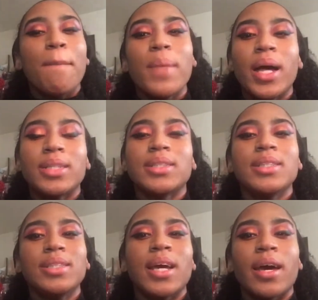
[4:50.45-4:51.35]
but
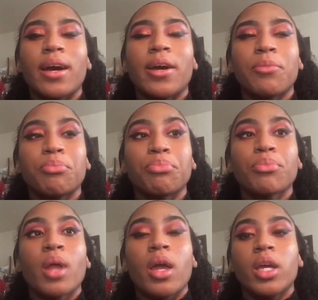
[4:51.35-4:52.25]
yeah,
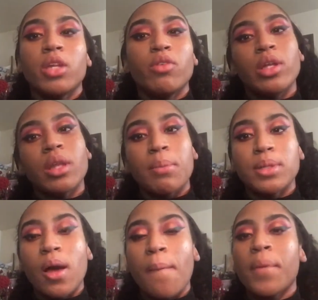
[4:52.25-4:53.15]
Give this video a thumbs
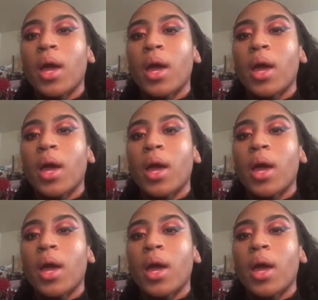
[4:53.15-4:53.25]
up,